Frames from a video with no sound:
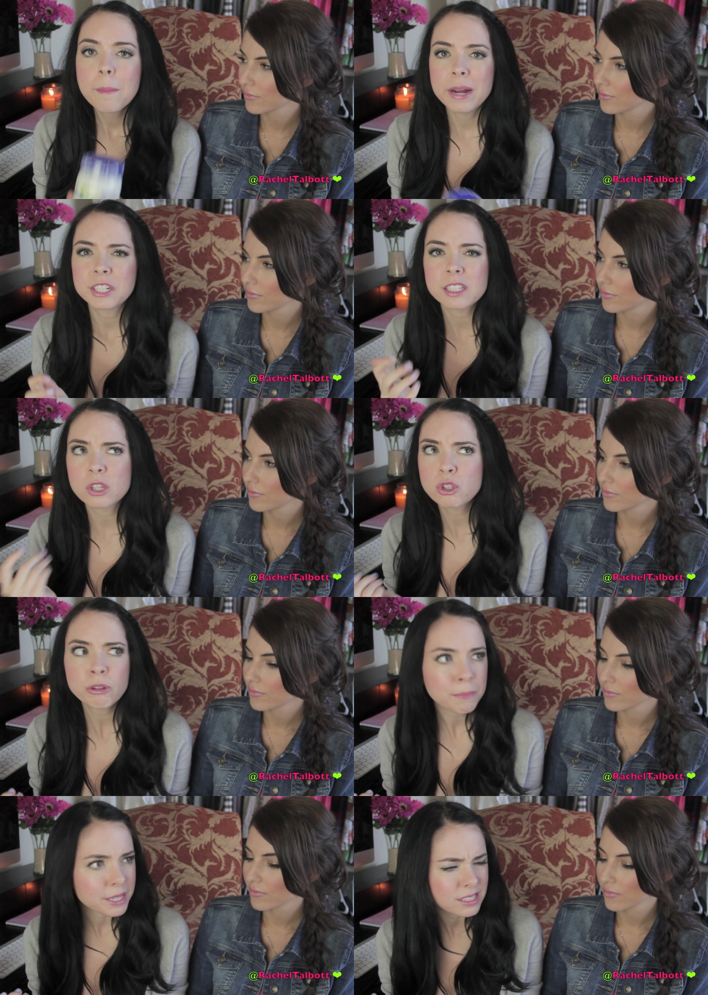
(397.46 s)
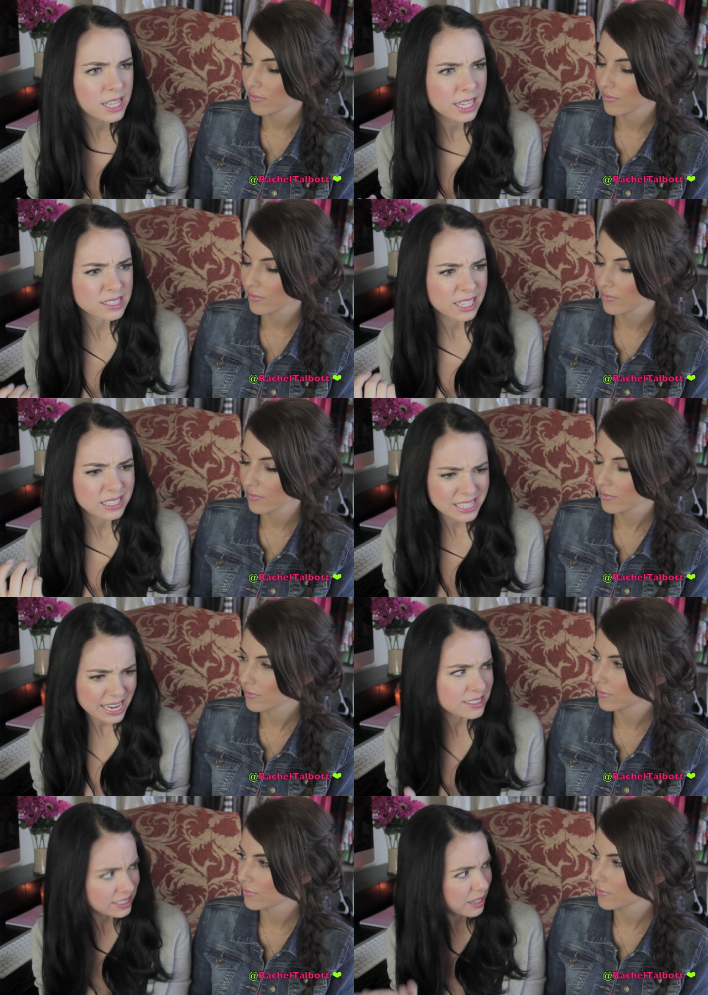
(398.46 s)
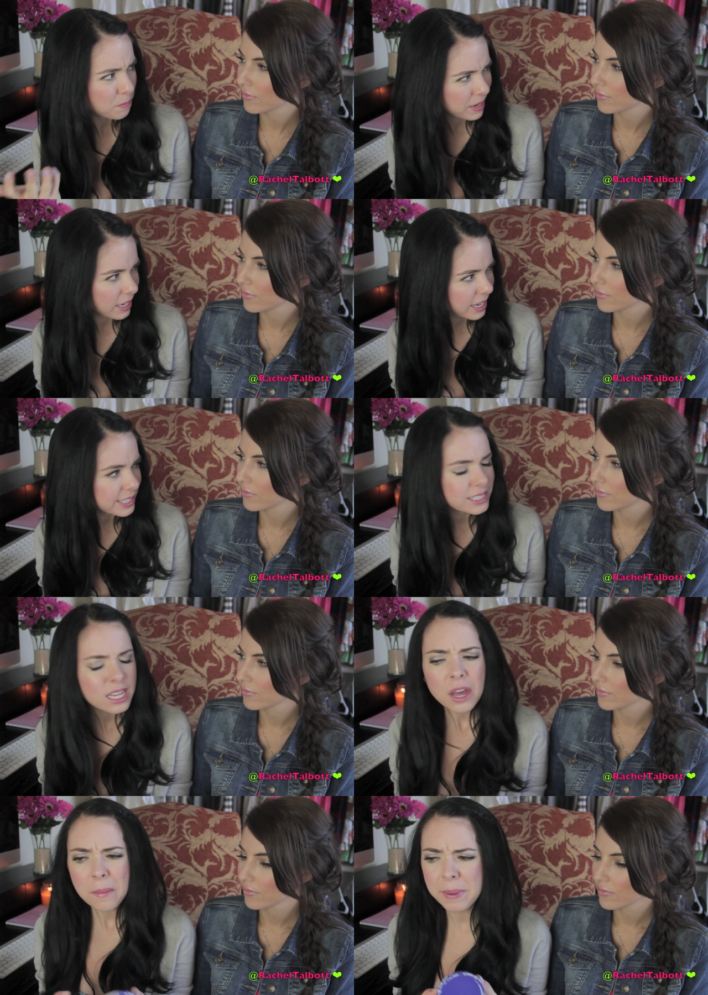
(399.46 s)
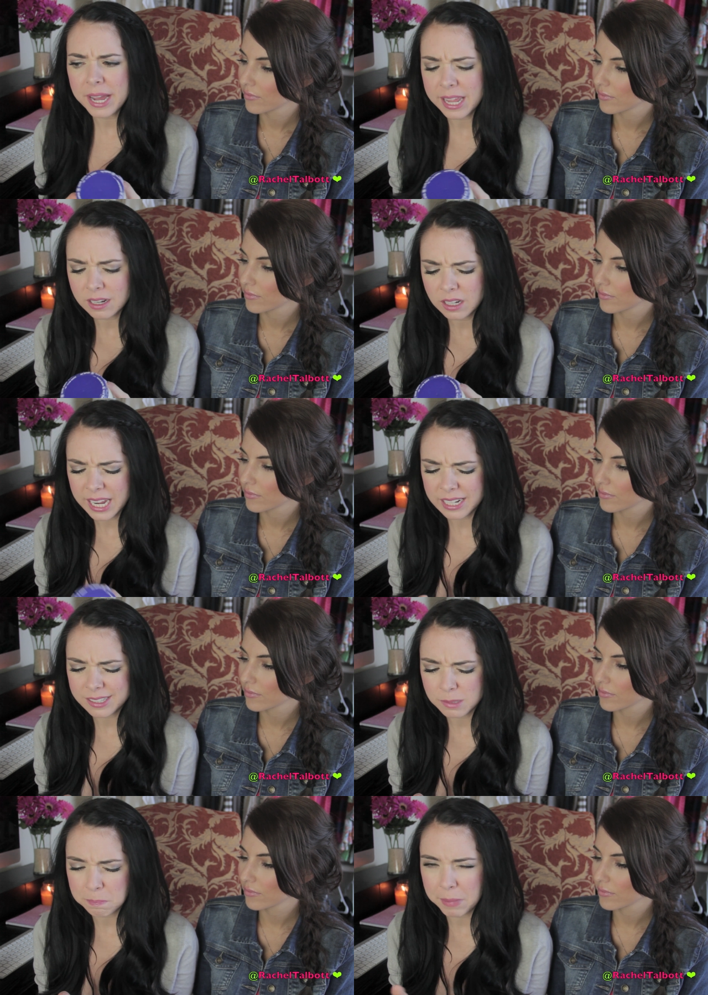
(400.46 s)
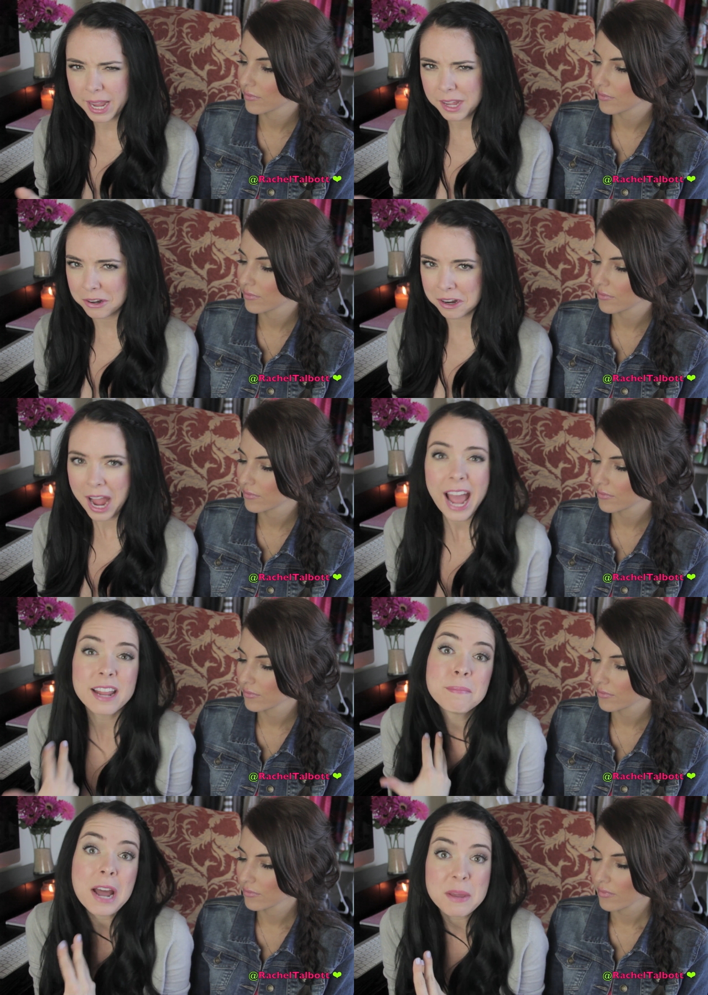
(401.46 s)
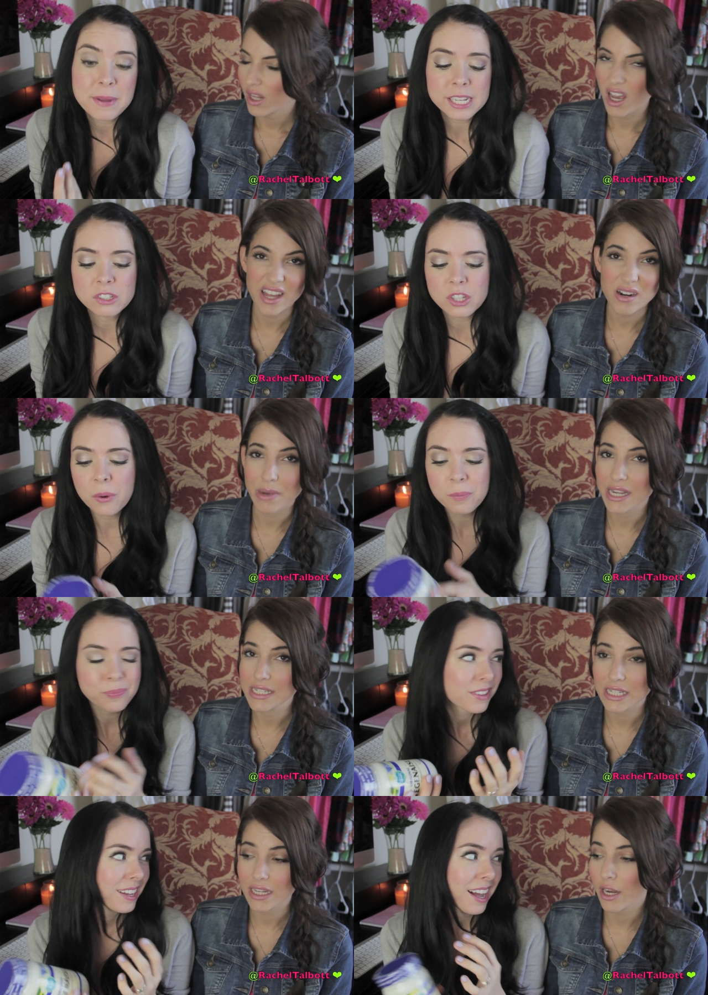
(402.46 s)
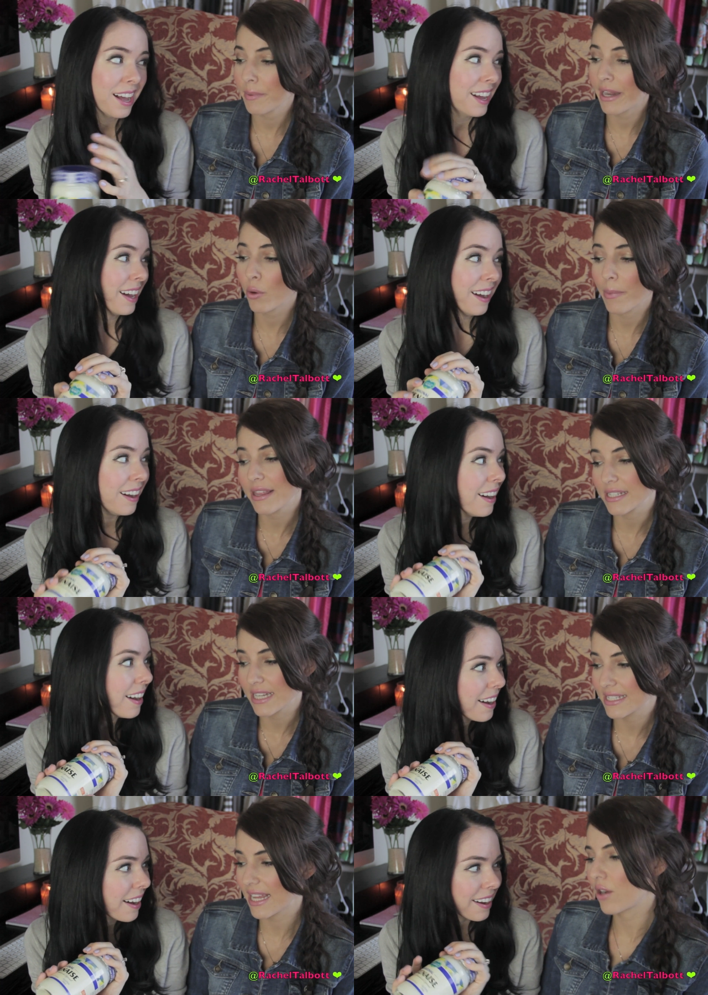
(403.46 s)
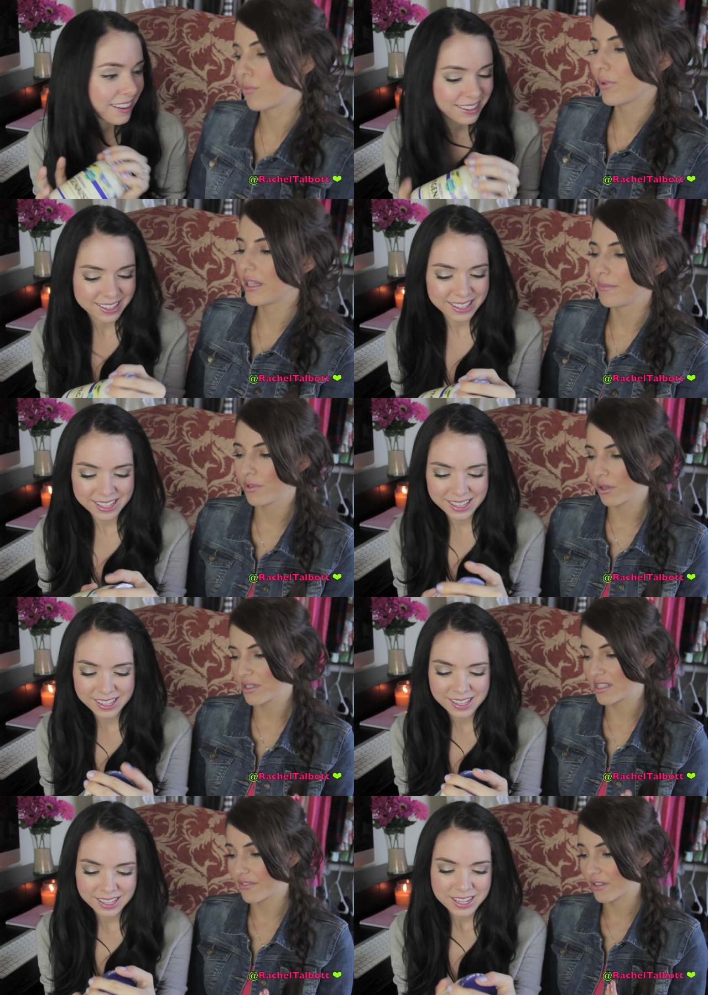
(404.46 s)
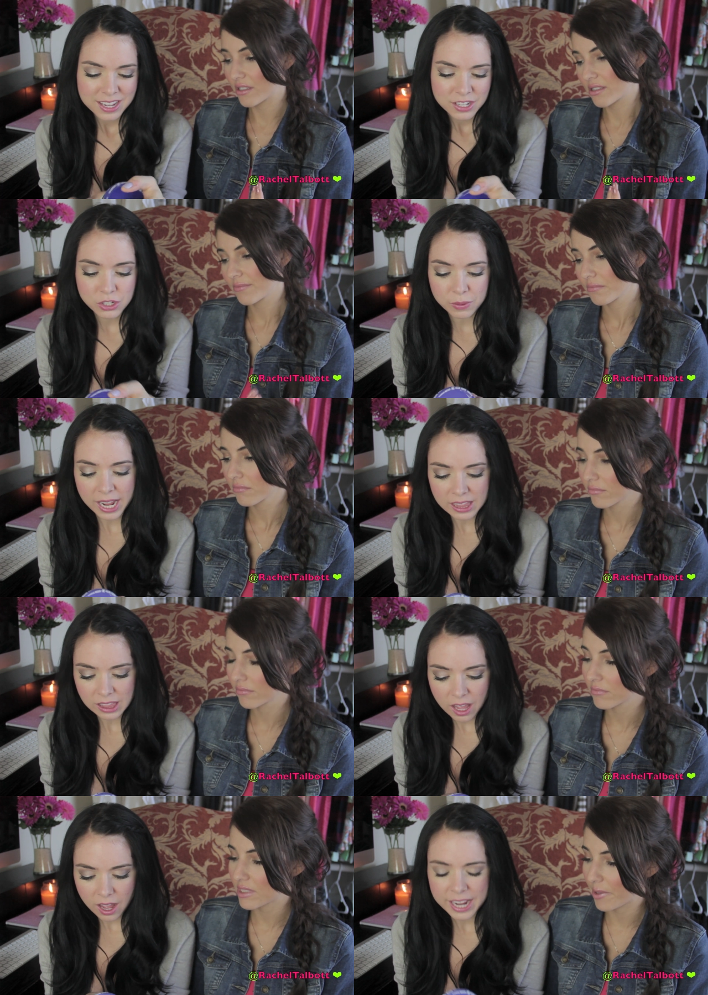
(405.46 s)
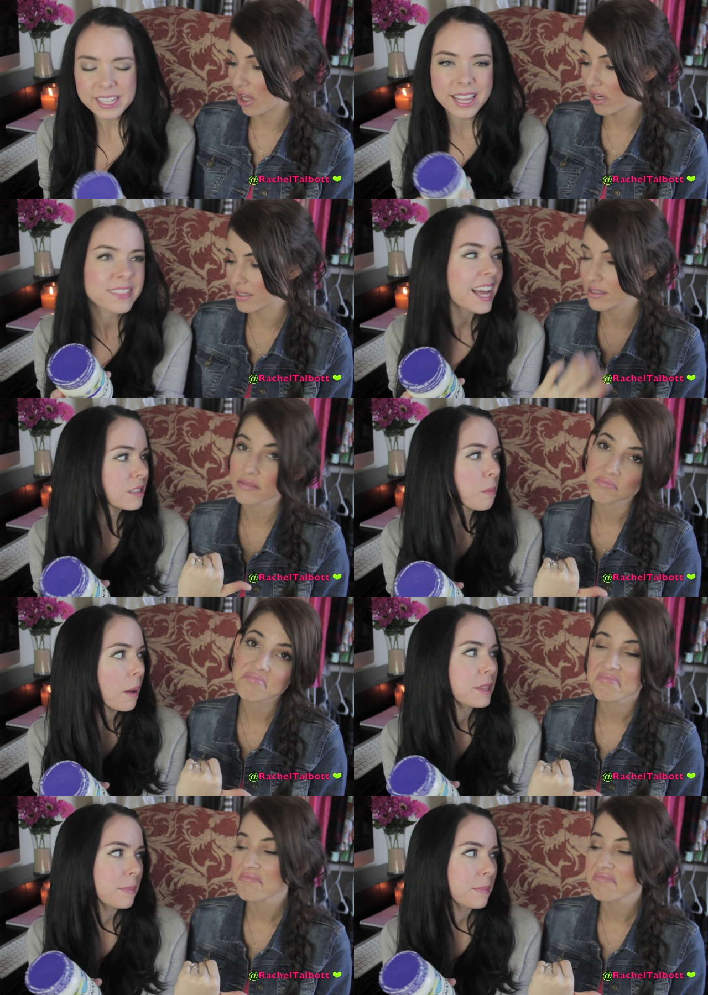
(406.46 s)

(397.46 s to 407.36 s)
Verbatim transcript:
Speaker 1: much. It's the trippiest thing. It's like it tastes like mayonnaise, but it's better. I, in my opinion. I don't so, mind it.
Speaker 2: I don't mean I don't mind the ah. taste. I
Speaker 1: don't really notice a difference. Dude, I love. I, that's probably